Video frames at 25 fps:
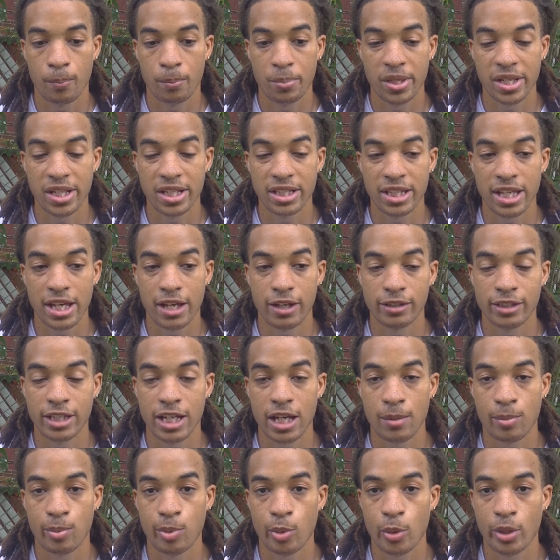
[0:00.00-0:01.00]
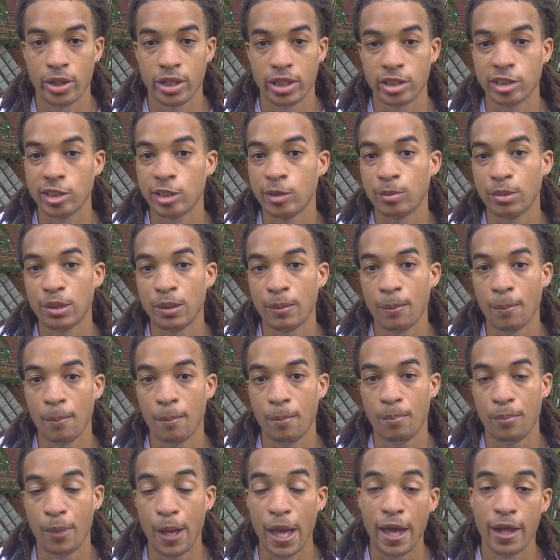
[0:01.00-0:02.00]
pin down that point a little bit
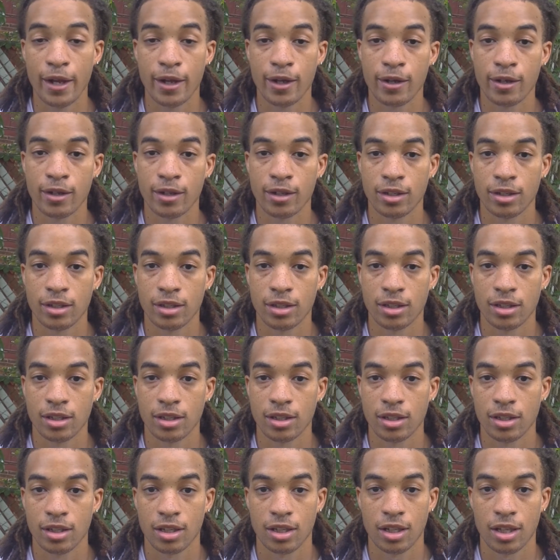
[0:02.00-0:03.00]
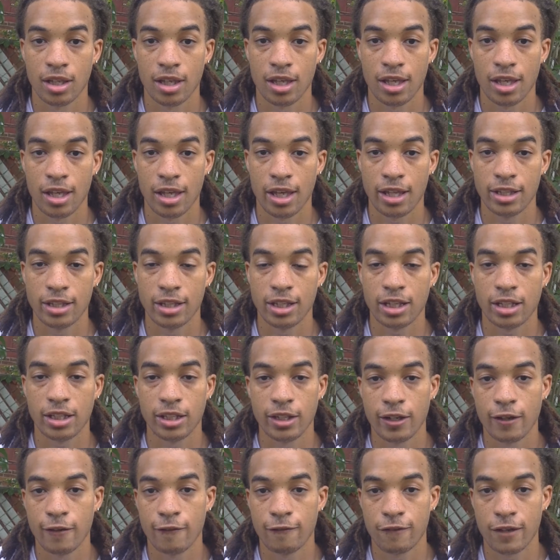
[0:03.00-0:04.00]
better and to
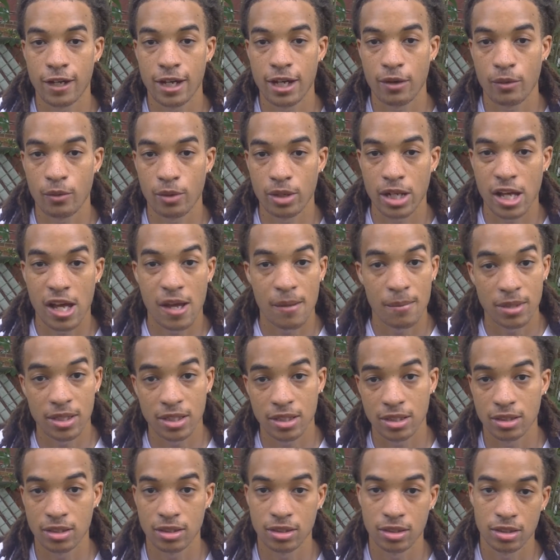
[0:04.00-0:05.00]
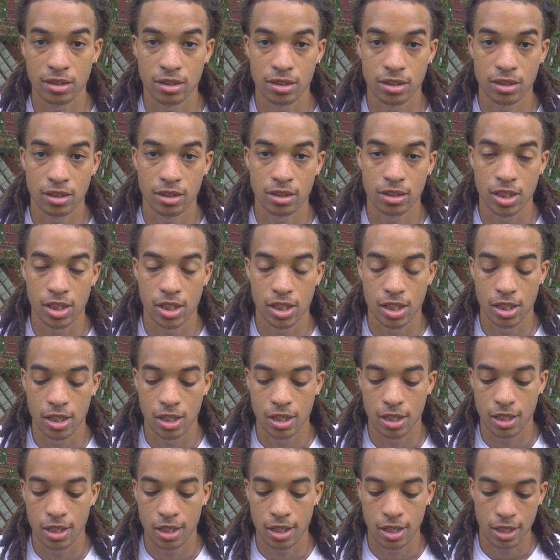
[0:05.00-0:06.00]
clarify what I mean.
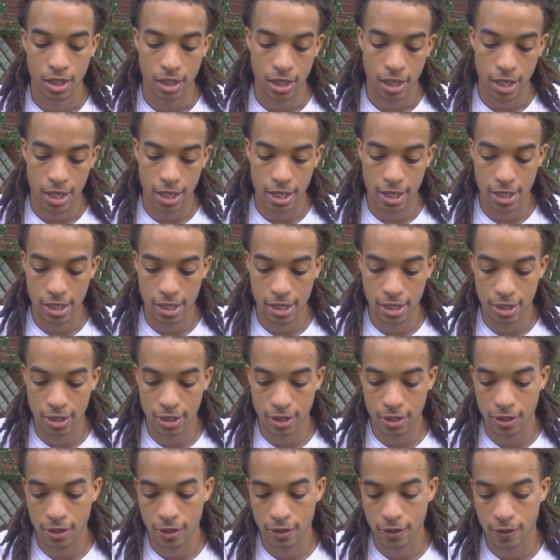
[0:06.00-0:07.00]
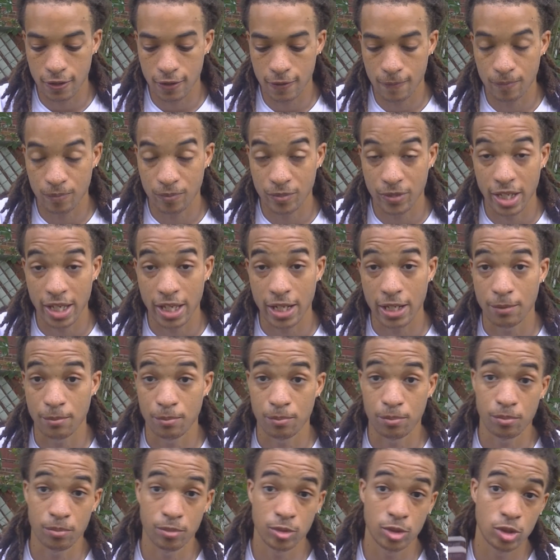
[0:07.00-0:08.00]

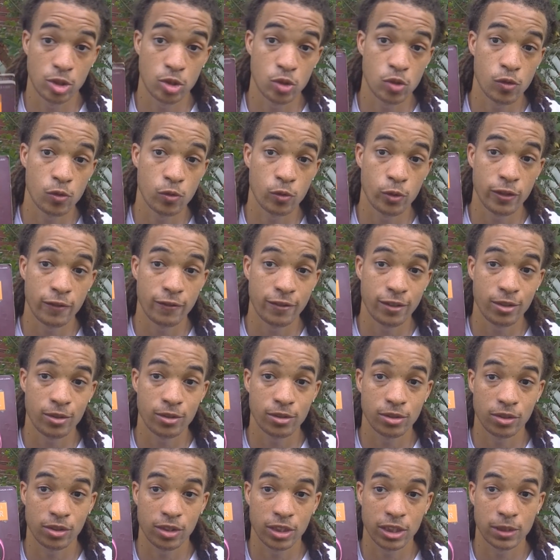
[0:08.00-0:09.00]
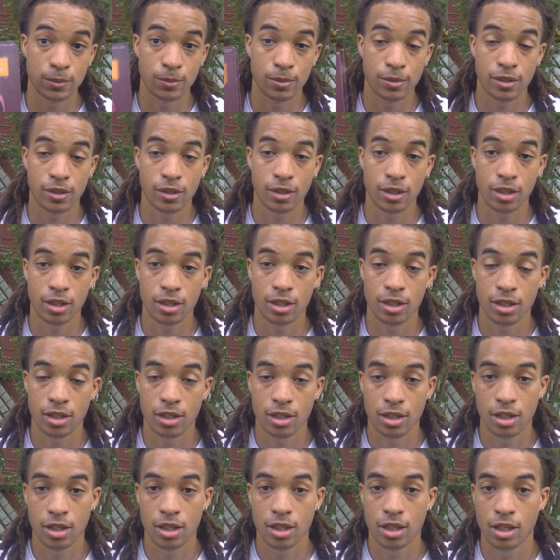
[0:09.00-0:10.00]
And do reviews on this book.
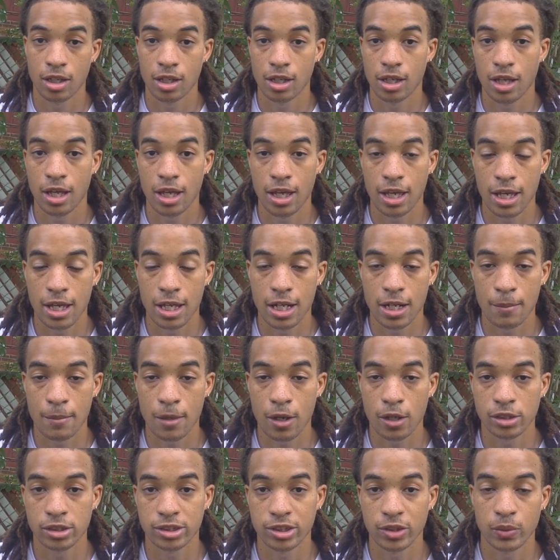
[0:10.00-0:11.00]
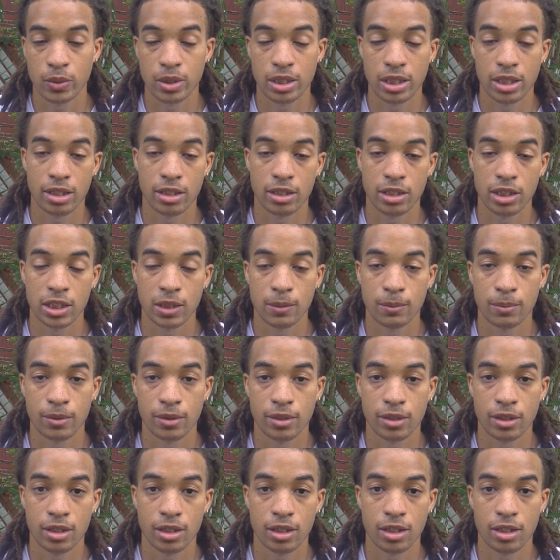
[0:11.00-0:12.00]
And I'm also reading another
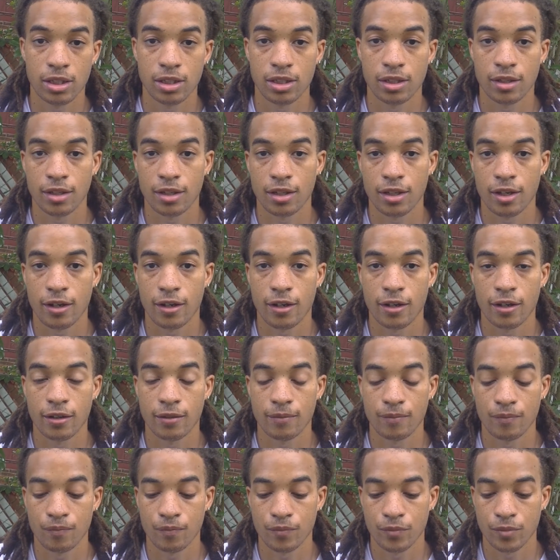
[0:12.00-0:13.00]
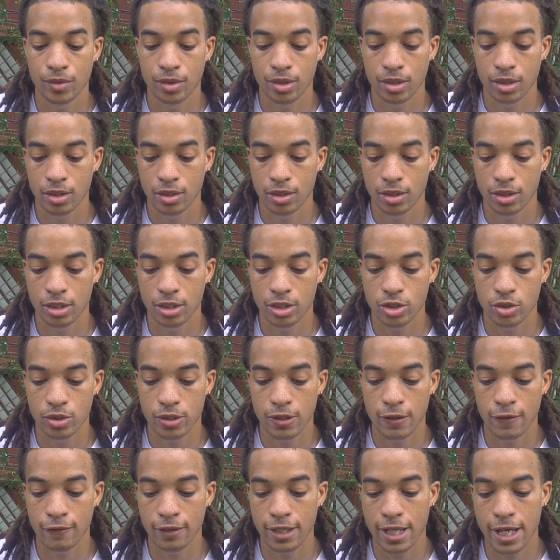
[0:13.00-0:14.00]
book called The
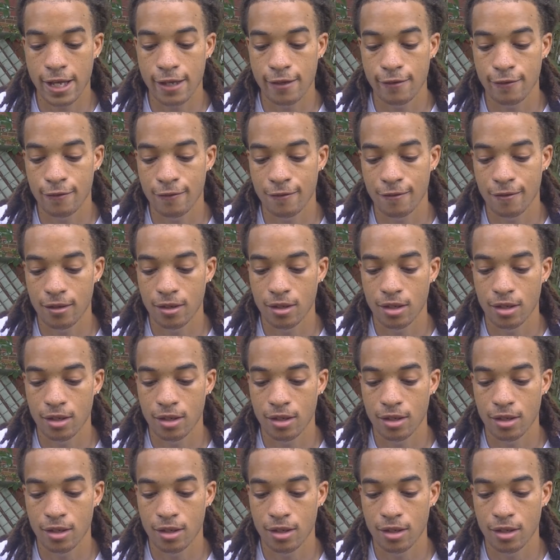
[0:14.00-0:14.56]
Tree of Life.